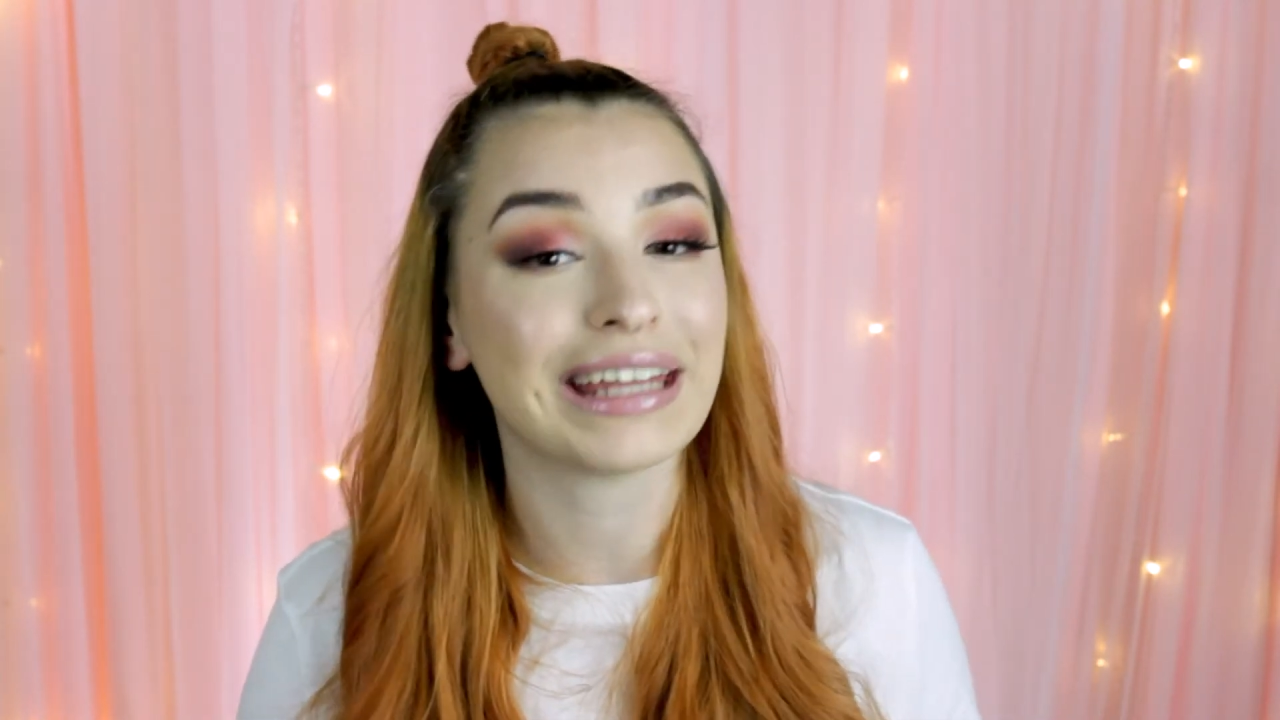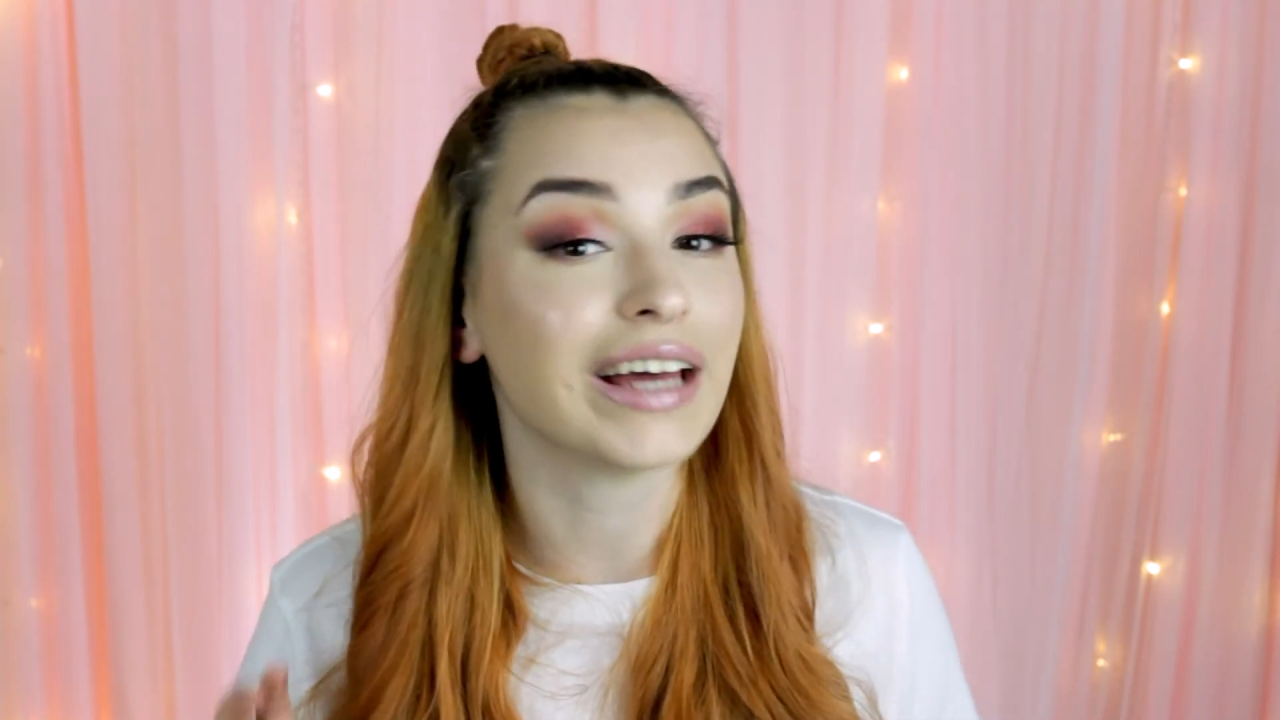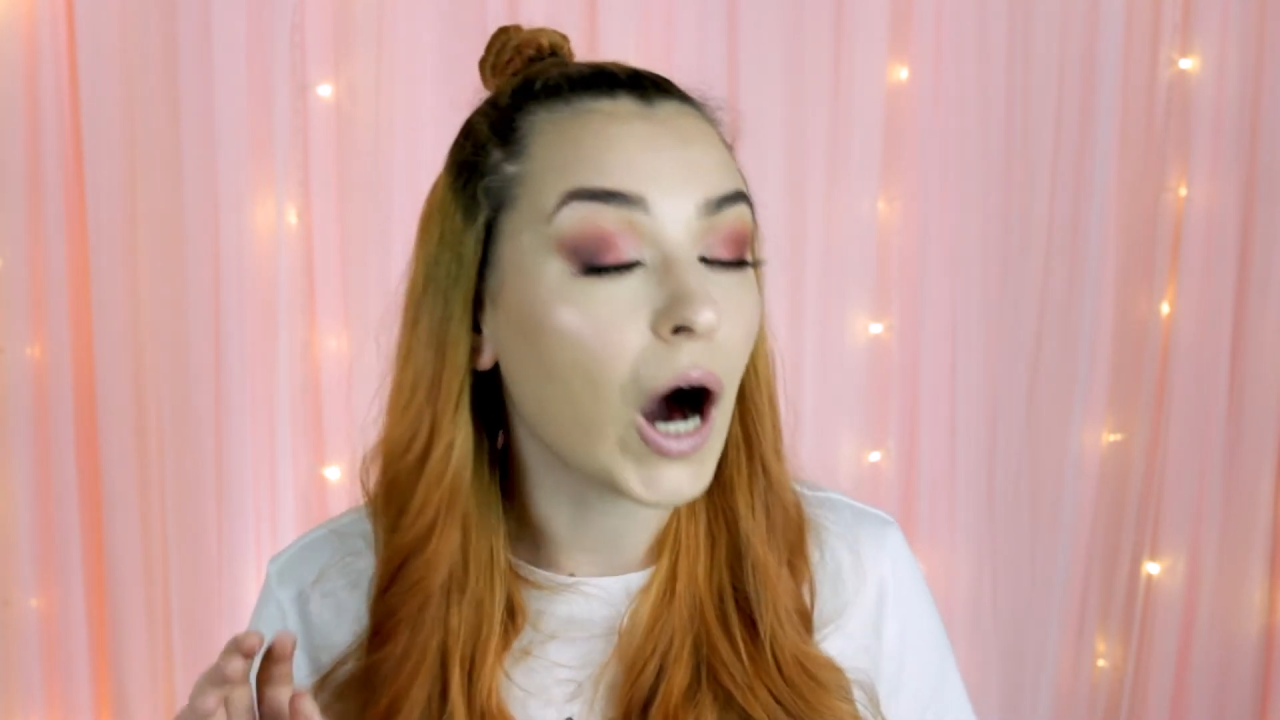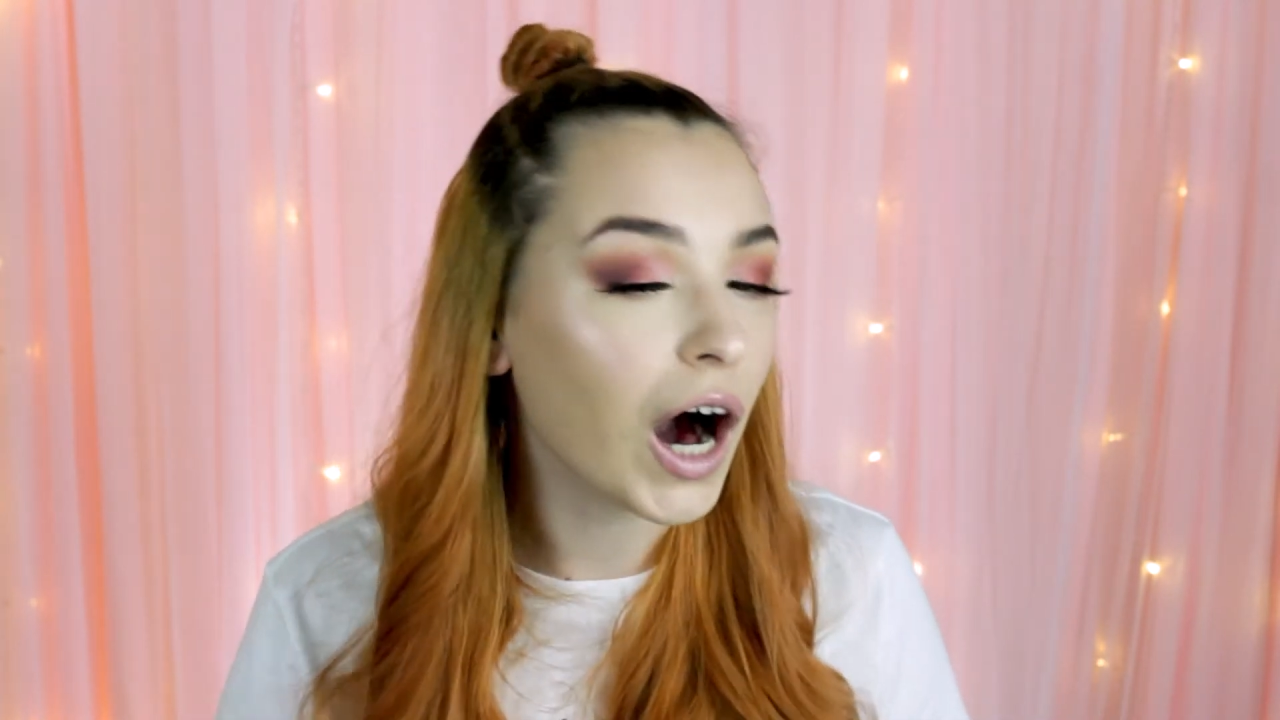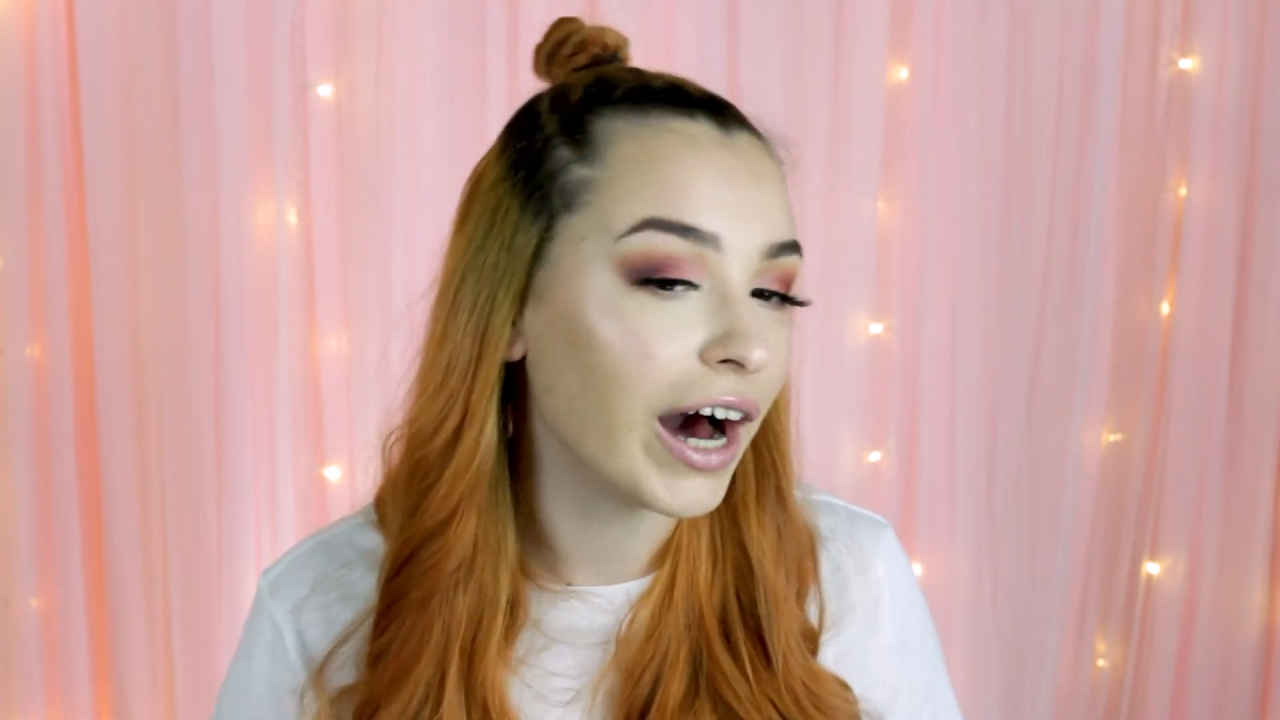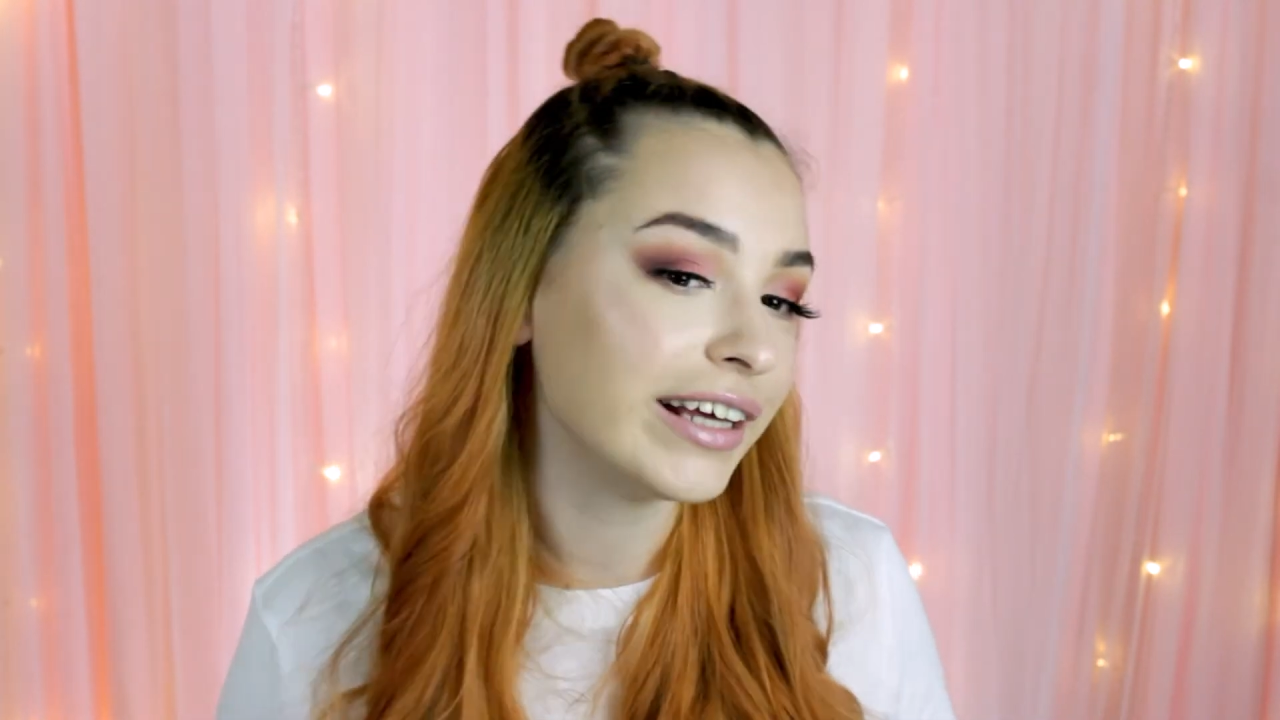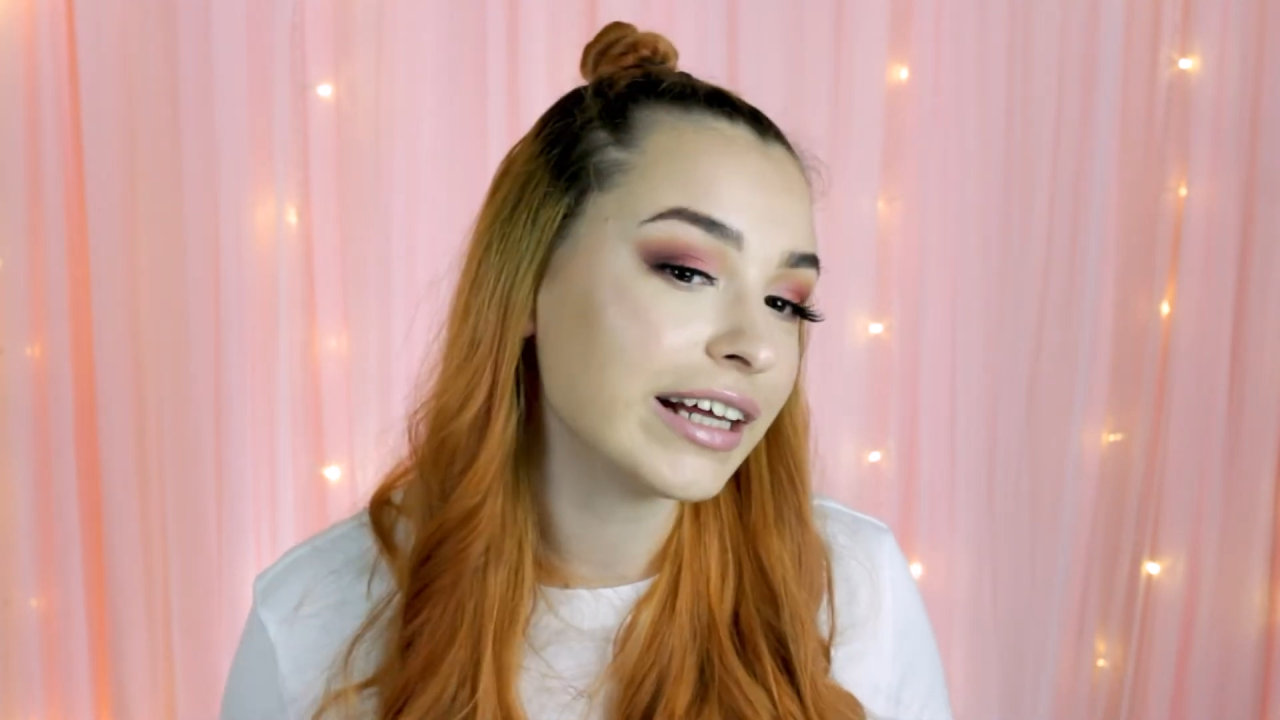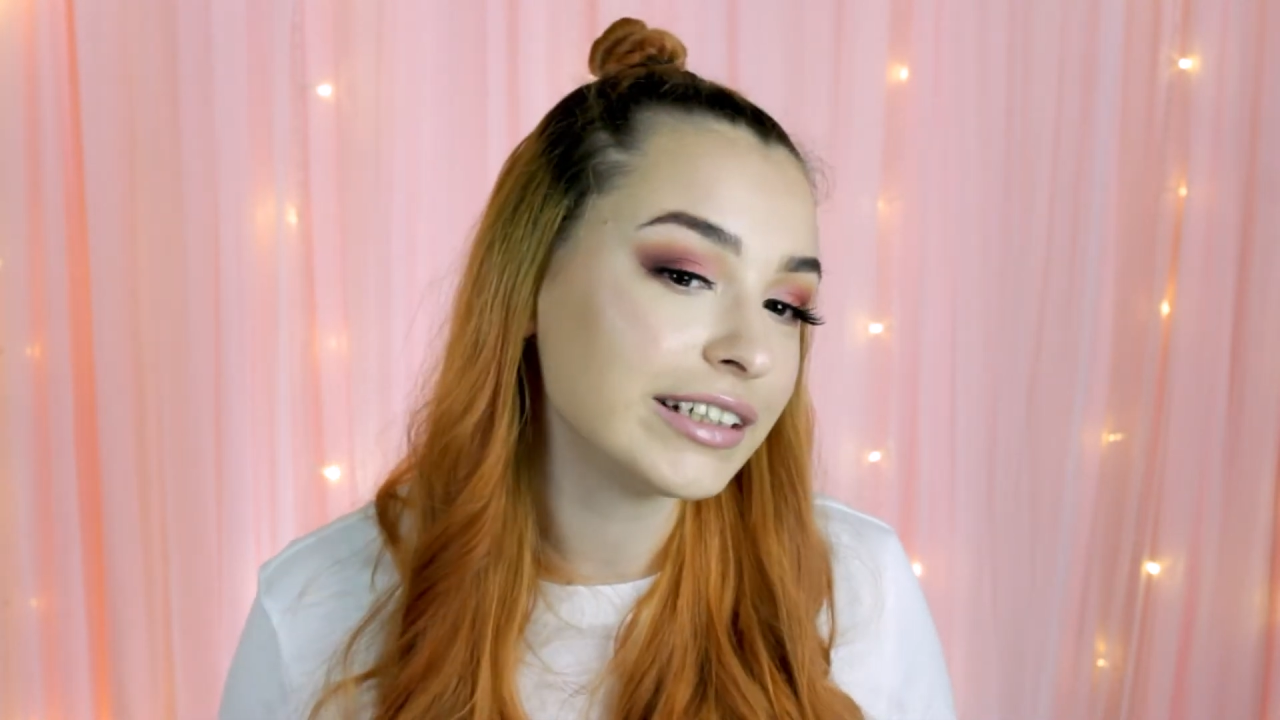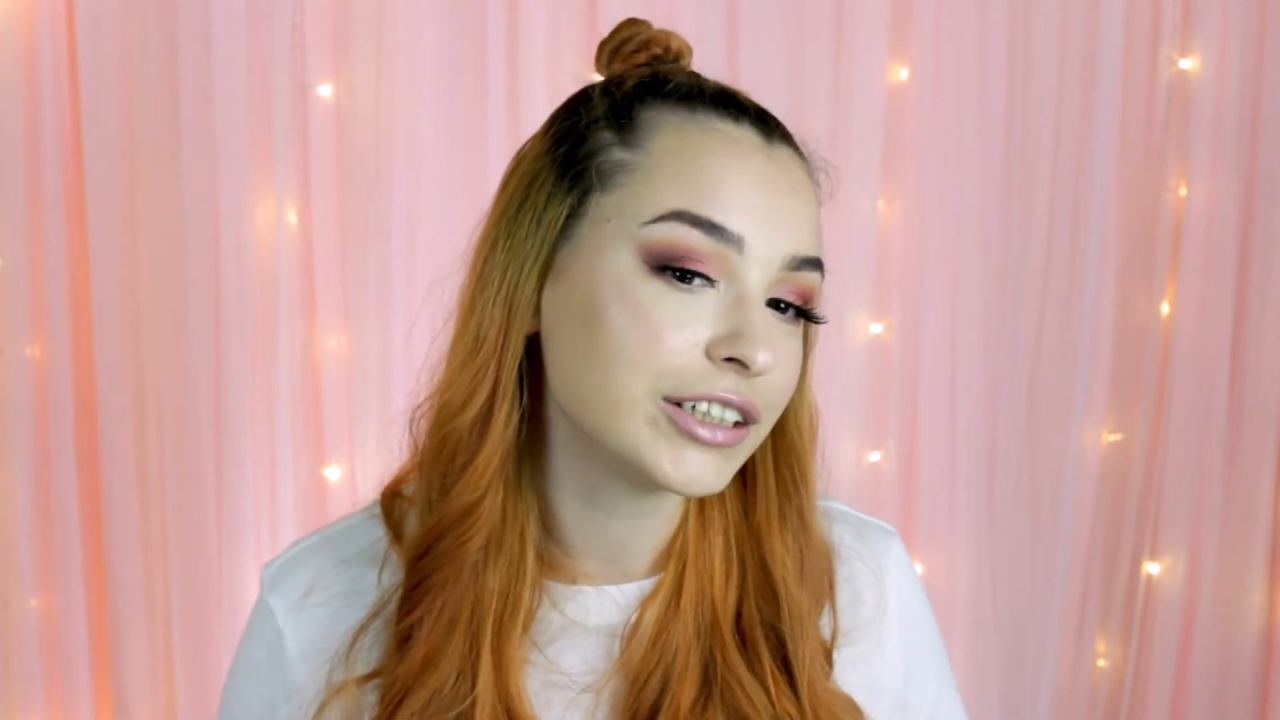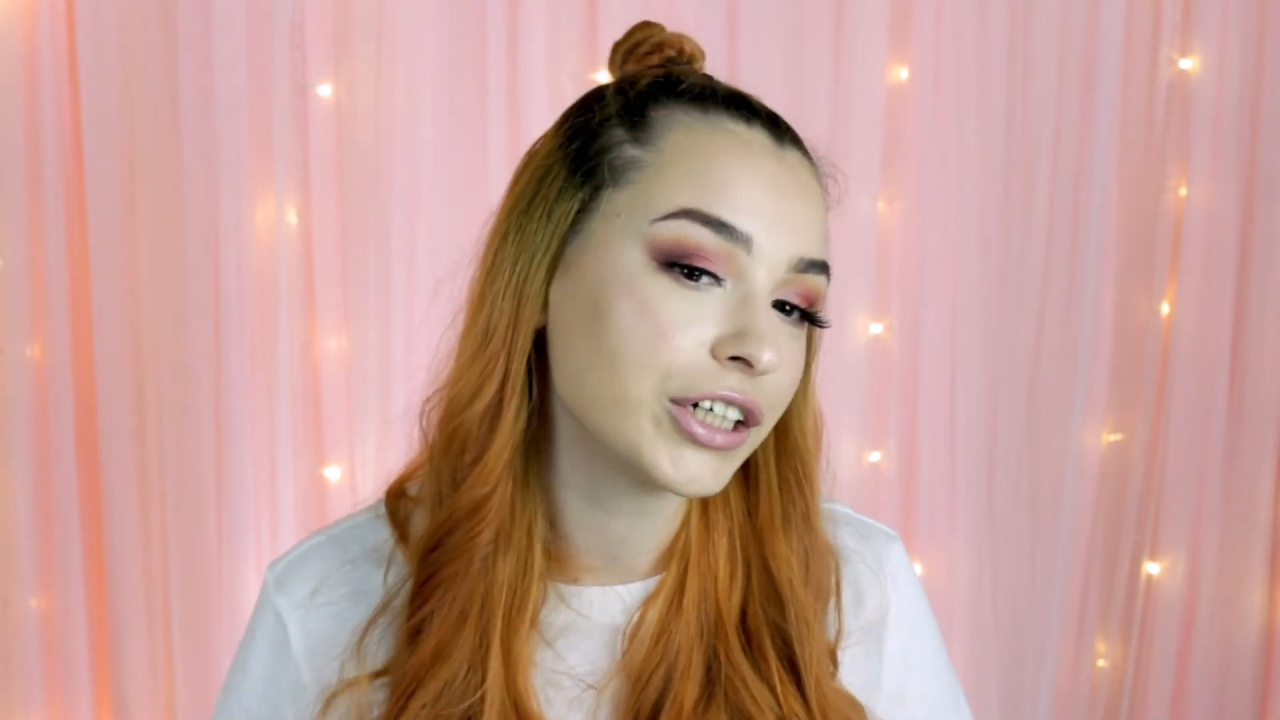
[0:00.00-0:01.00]
and the
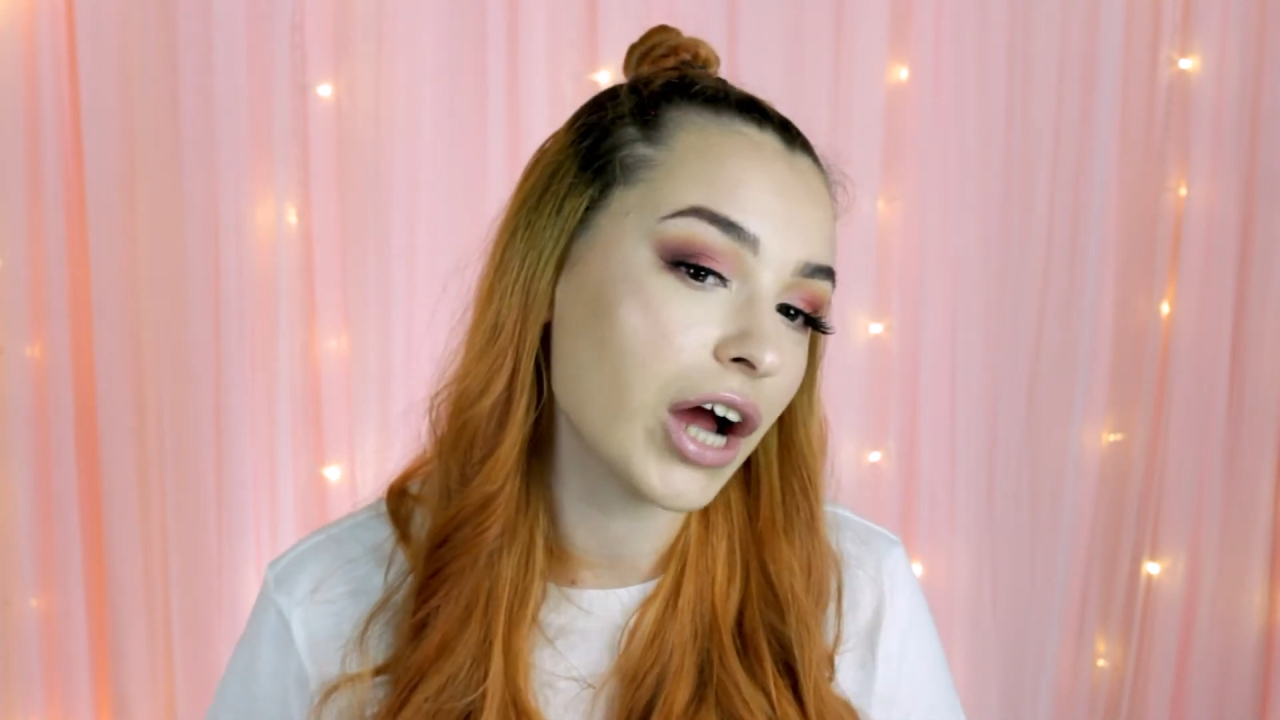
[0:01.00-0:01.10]
highlighter,